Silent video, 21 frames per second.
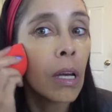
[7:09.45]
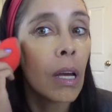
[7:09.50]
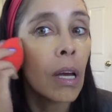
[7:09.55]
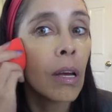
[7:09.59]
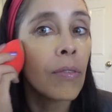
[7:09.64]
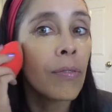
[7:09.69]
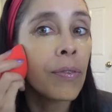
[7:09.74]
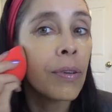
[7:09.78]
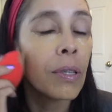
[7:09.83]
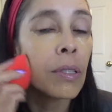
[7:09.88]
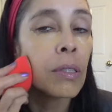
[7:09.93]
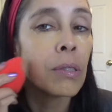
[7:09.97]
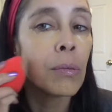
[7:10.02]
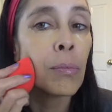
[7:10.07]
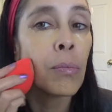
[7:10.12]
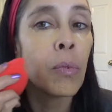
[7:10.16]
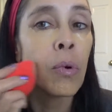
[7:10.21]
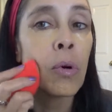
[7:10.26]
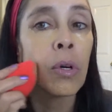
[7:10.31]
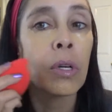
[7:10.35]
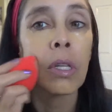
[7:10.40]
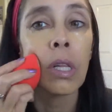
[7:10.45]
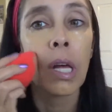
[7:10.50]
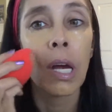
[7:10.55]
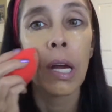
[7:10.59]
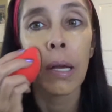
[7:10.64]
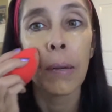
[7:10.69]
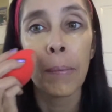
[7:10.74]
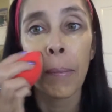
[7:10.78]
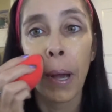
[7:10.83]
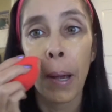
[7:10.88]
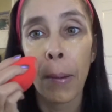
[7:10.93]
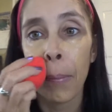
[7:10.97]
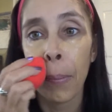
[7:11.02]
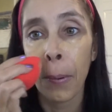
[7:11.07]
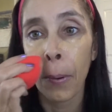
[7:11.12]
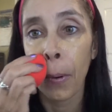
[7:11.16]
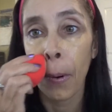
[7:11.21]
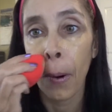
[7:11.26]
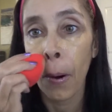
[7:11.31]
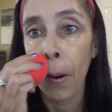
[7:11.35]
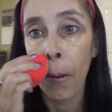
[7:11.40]
It feels more like my
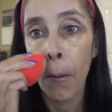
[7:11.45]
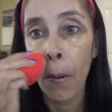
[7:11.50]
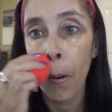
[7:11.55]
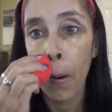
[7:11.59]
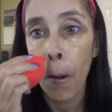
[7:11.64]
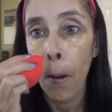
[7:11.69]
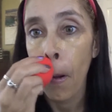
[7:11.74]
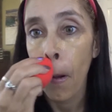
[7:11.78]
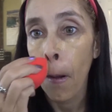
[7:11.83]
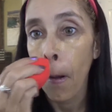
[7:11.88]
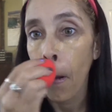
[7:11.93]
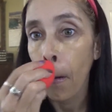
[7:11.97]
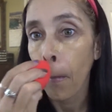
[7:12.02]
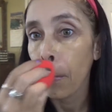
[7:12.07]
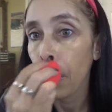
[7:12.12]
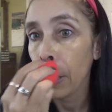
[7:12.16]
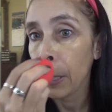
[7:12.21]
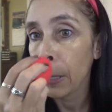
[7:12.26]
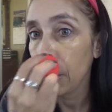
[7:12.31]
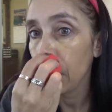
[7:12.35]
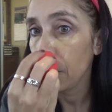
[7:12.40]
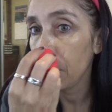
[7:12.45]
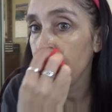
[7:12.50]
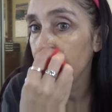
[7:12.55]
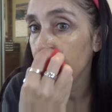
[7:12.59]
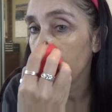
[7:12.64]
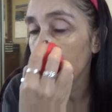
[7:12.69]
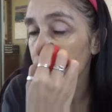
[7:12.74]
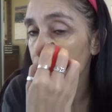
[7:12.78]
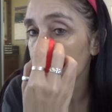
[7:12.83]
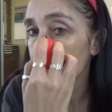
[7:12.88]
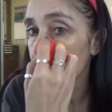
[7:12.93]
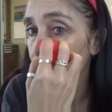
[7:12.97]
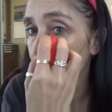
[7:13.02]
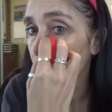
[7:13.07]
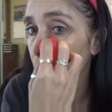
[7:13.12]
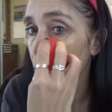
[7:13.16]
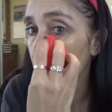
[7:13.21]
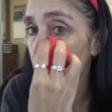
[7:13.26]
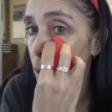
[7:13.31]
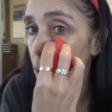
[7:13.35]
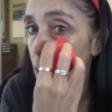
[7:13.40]
Pro, Beauty Blender
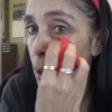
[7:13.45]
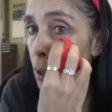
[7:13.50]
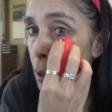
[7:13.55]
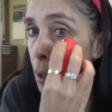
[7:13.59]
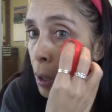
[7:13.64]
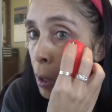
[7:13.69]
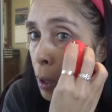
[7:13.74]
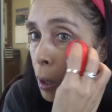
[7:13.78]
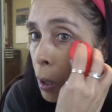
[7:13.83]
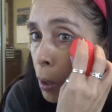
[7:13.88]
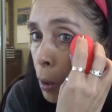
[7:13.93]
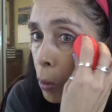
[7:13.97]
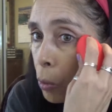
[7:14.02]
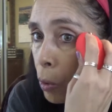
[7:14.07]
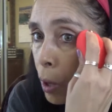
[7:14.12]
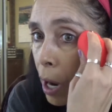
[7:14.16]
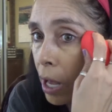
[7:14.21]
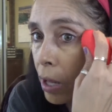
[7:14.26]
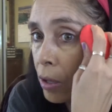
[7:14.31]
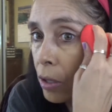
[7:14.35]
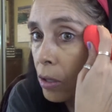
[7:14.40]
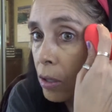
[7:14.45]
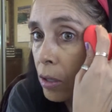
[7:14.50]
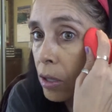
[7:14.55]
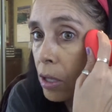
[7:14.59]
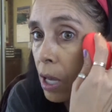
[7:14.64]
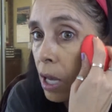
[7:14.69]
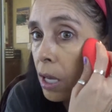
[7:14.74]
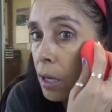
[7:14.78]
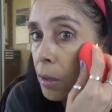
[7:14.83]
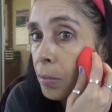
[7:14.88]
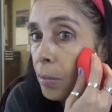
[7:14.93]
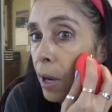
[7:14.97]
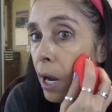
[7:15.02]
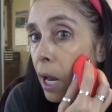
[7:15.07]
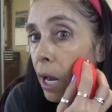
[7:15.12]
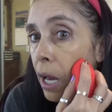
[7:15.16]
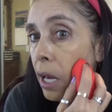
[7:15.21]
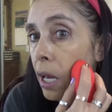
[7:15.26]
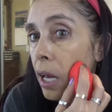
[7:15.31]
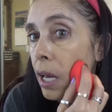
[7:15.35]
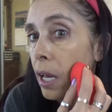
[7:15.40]
Pro, rather than
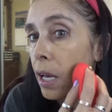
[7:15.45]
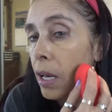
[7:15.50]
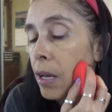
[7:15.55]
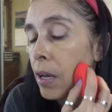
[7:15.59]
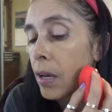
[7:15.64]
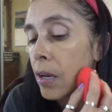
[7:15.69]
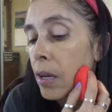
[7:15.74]
my